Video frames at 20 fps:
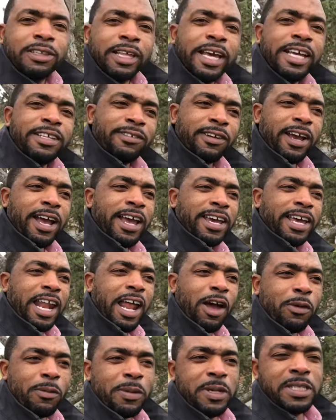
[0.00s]
Thanks for hanging
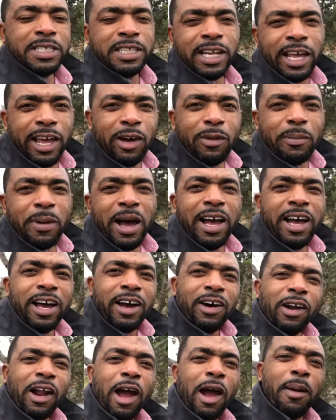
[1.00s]
out with me today on my
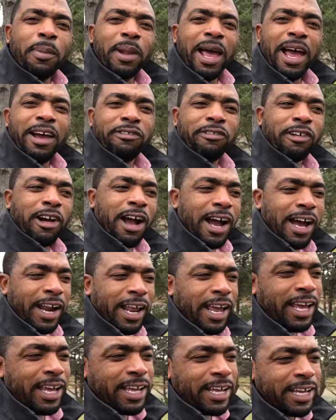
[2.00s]
on our Black
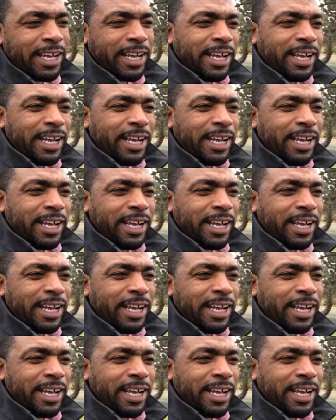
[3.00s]
Friday.